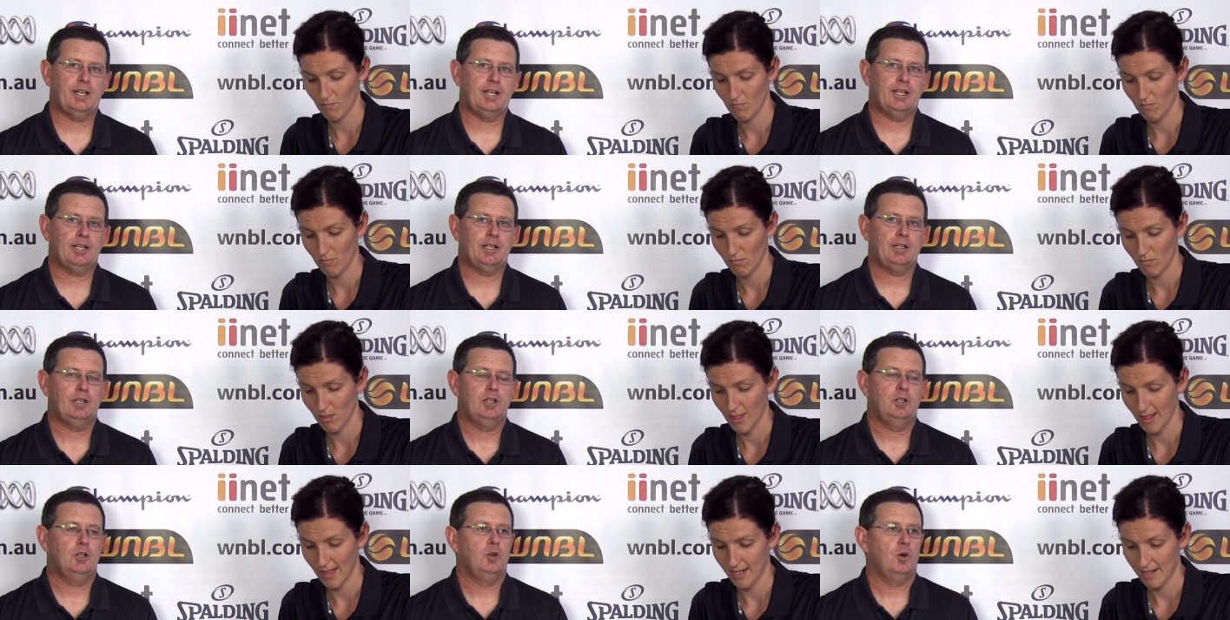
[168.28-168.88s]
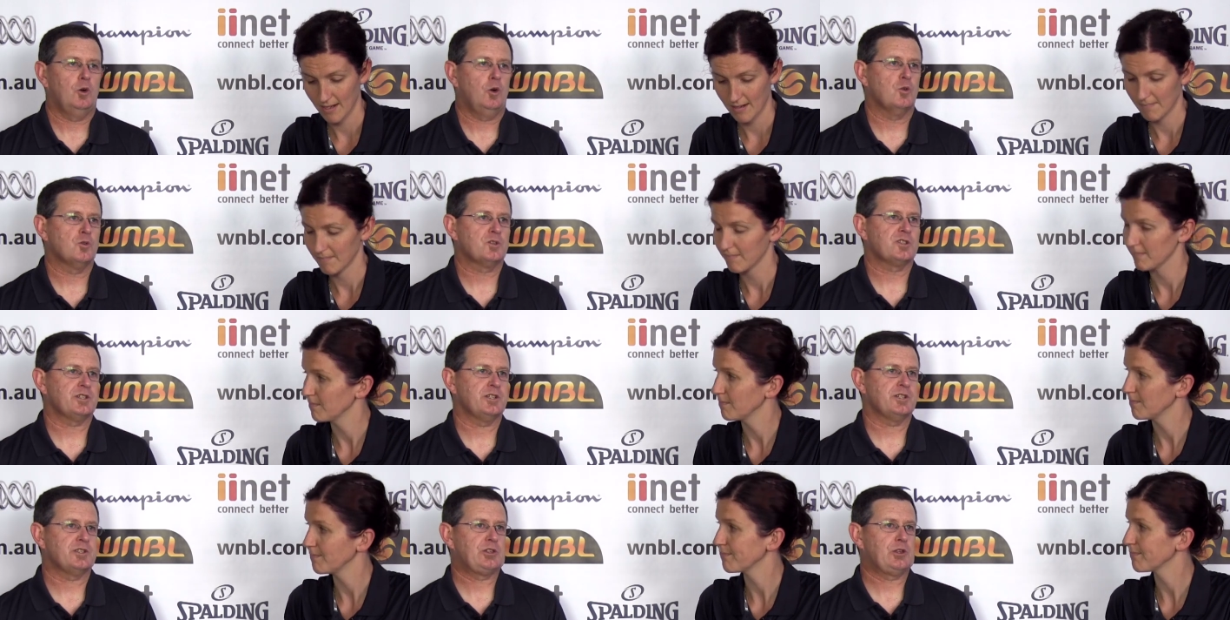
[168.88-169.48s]
Speaker 1: uh, all
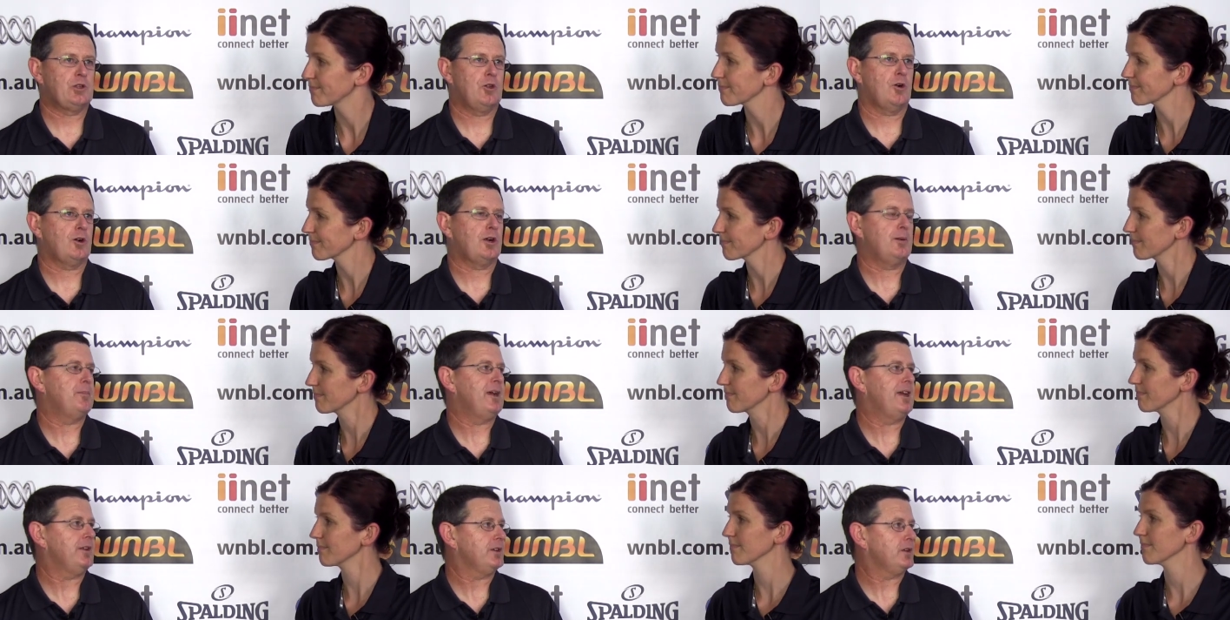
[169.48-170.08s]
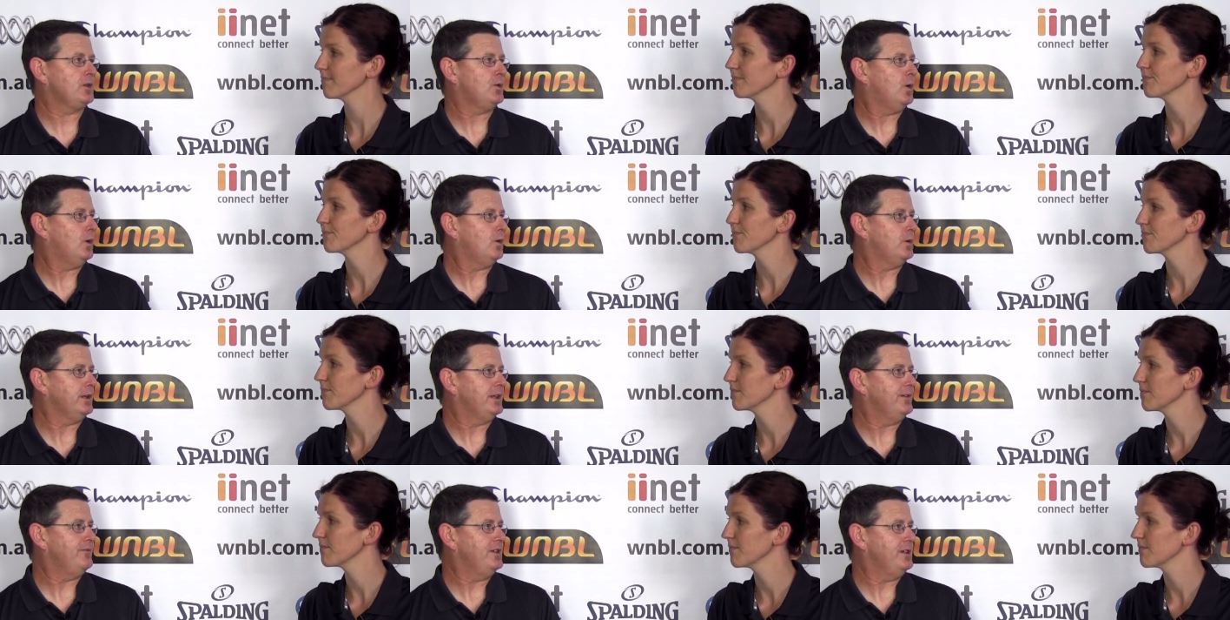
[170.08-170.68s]
season long about the
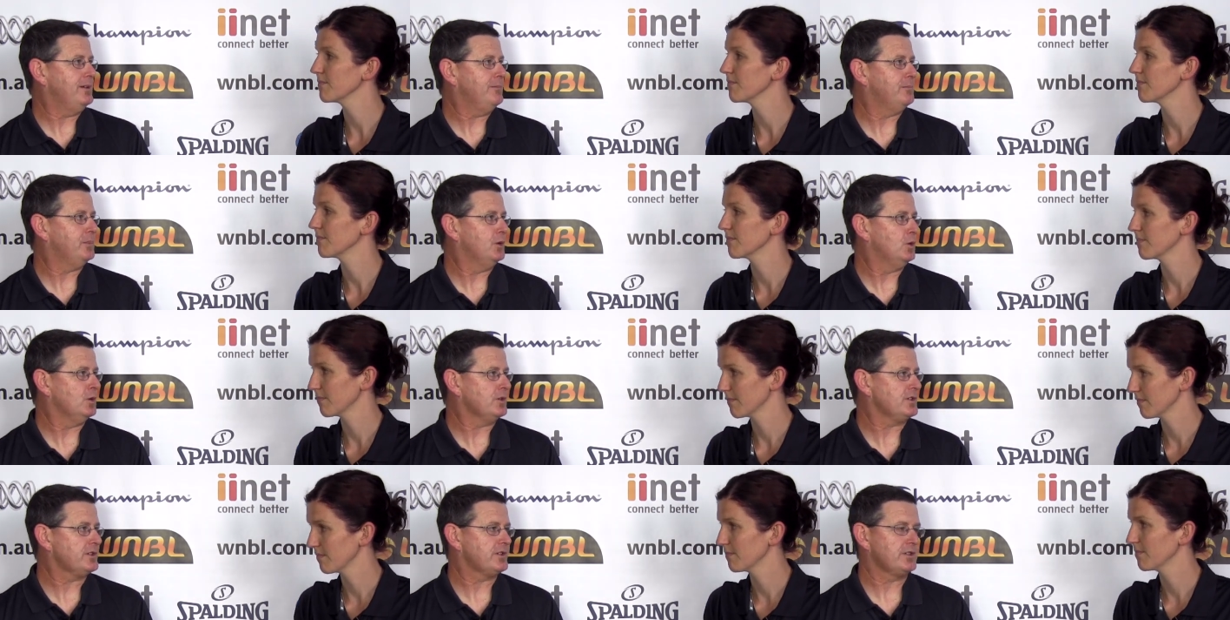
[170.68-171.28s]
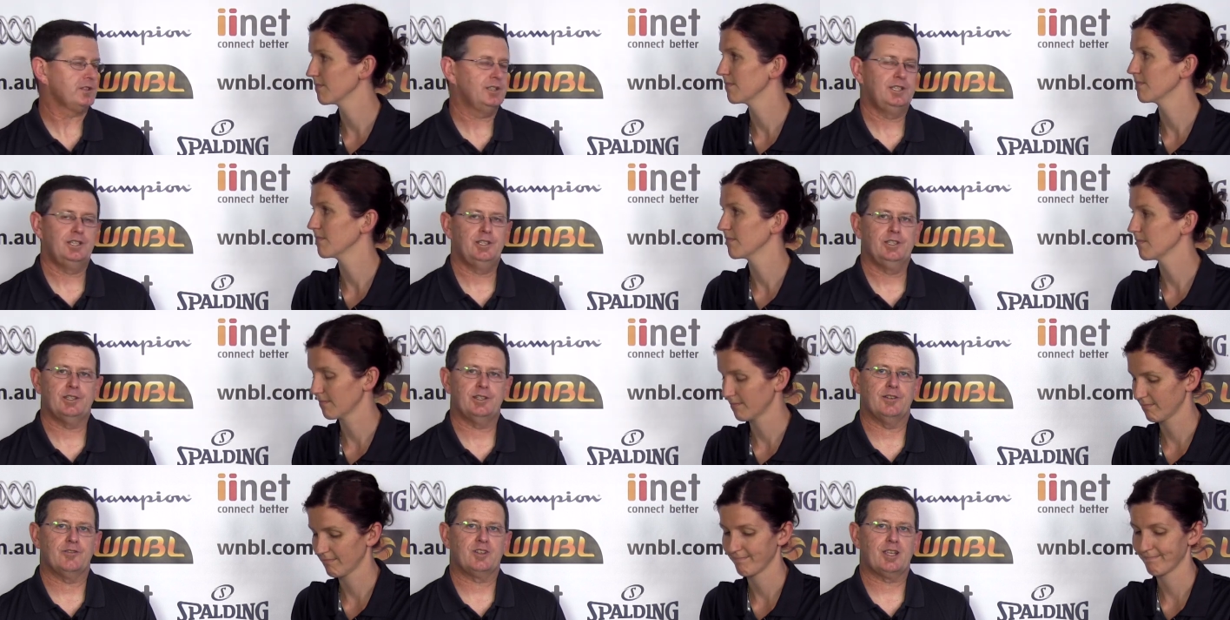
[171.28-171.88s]
quality of the imports
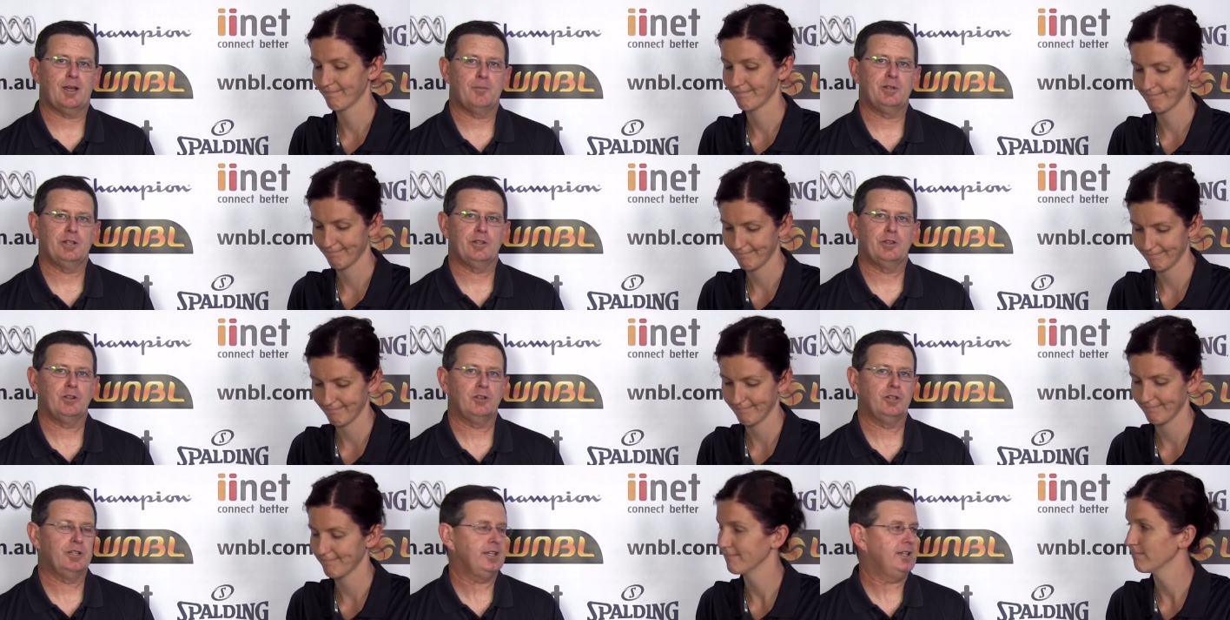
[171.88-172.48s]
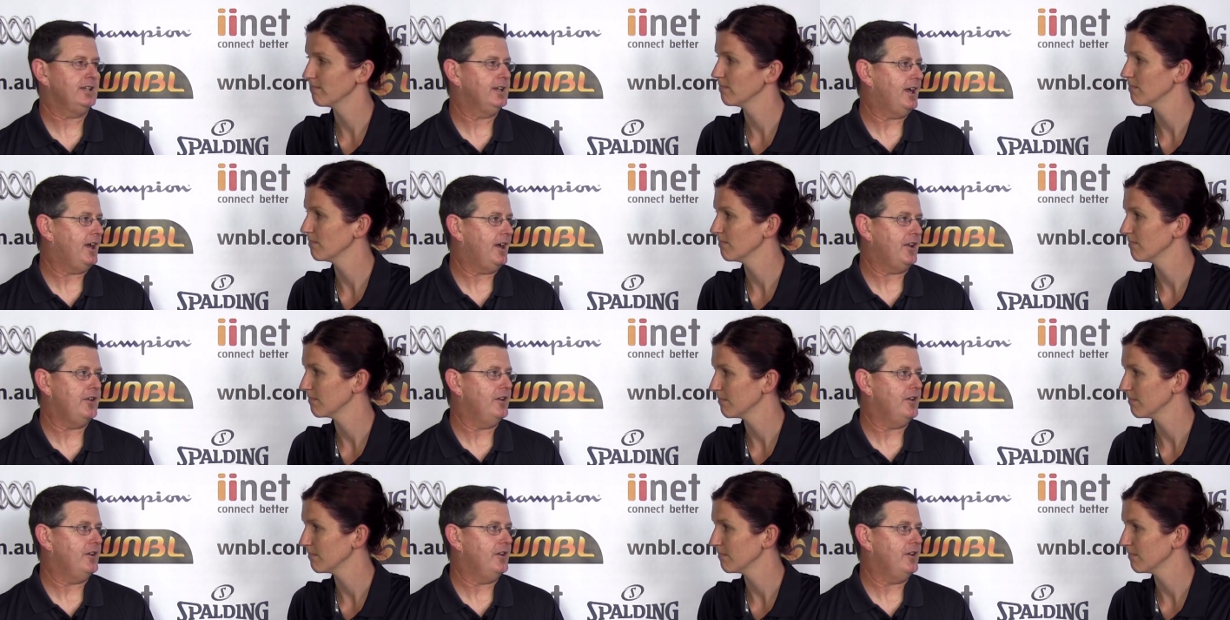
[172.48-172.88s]
that have come into the league